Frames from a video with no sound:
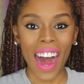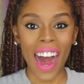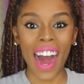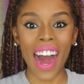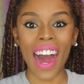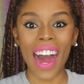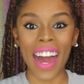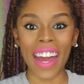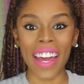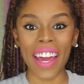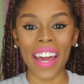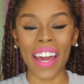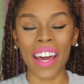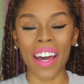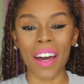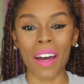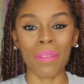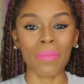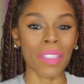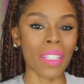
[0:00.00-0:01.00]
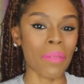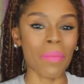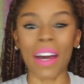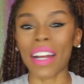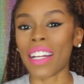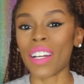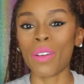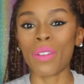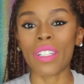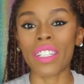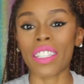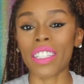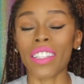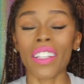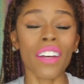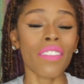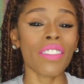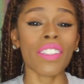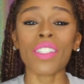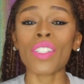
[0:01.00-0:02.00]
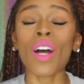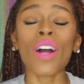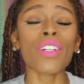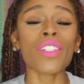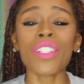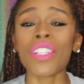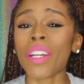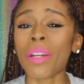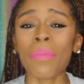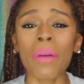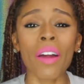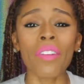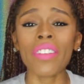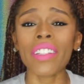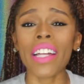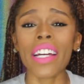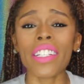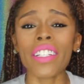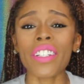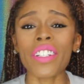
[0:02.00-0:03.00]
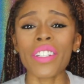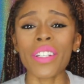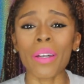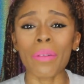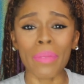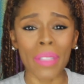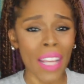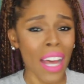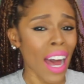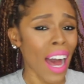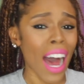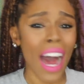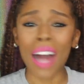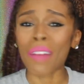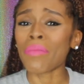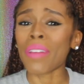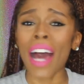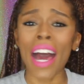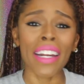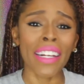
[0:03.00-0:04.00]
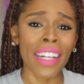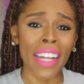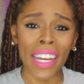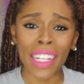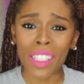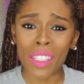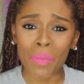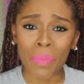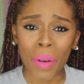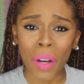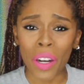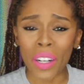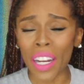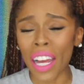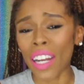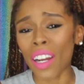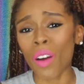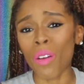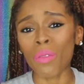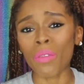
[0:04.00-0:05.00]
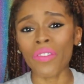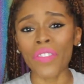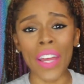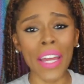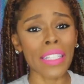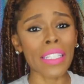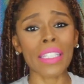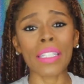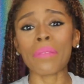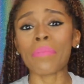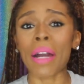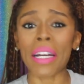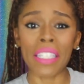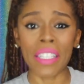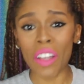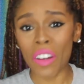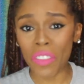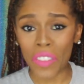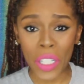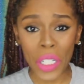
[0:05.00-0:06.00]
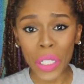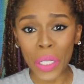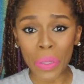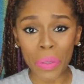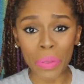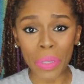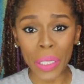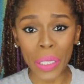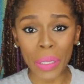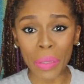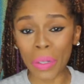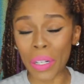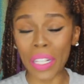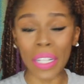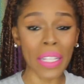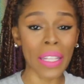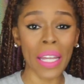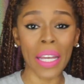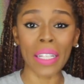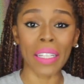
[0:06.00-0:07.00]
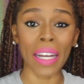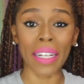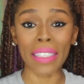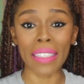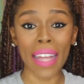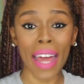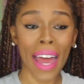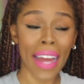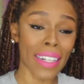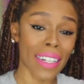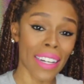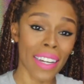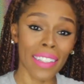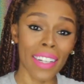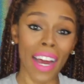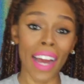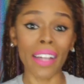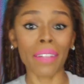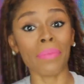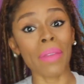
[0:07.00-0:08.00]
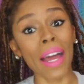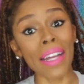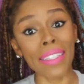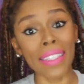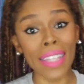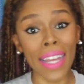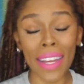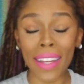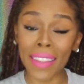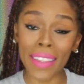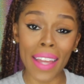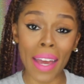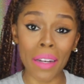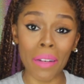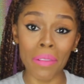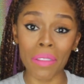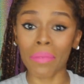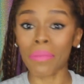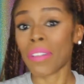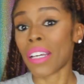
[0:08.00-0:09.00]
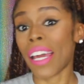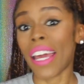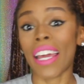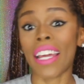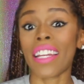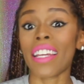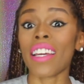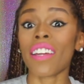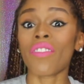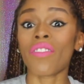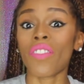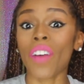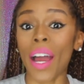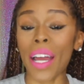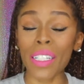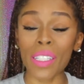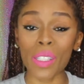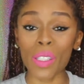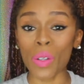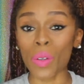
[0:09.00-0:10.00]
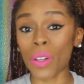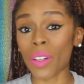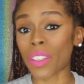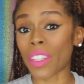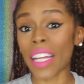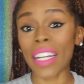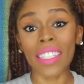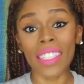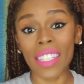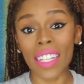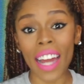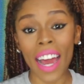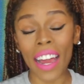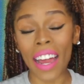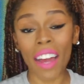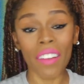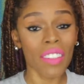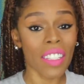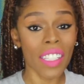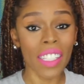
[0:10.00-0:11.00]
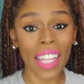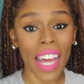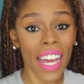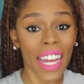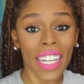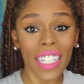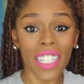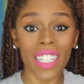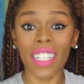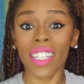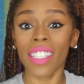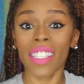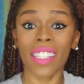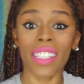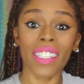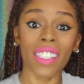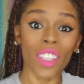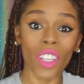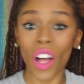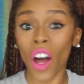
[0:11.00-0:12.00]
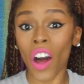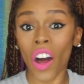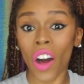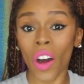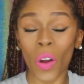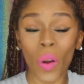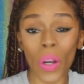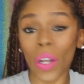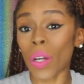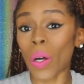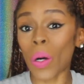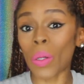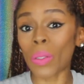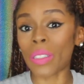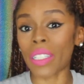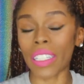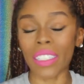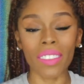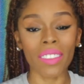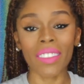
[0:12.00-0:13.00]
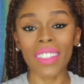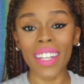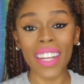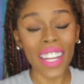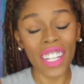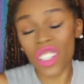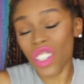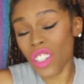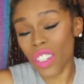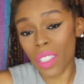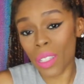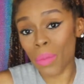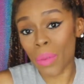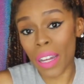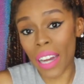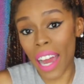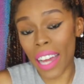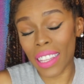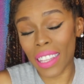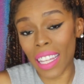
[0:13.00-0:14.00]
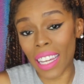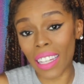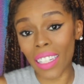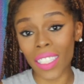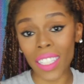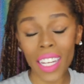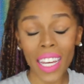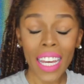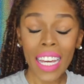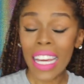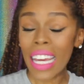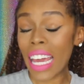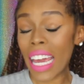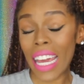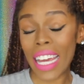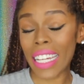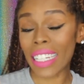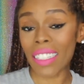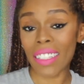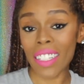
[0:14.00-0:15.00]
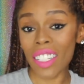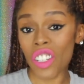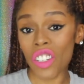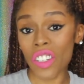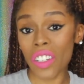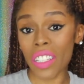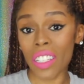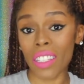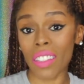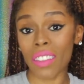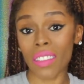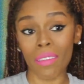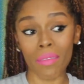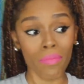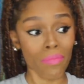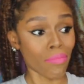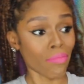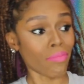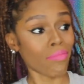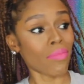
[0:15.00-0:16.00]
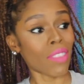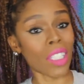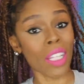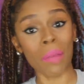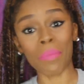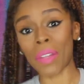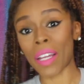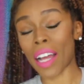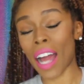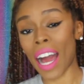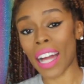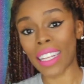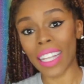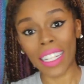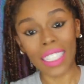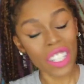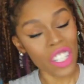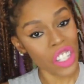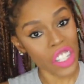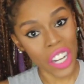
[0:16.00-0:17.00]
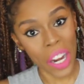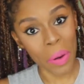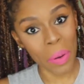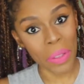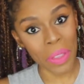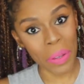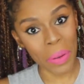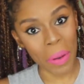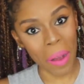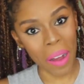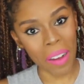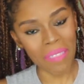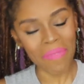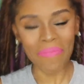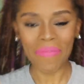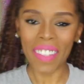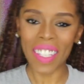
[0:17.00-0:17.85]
I am somebody who just loves to talk shit about relationships. I'm not an expert. I don't fancy myself a guru or anything like that. And I'm not saying that any advice or things that I have to say is just law or golden. It's just what I think. And it's just something I like to share with you all.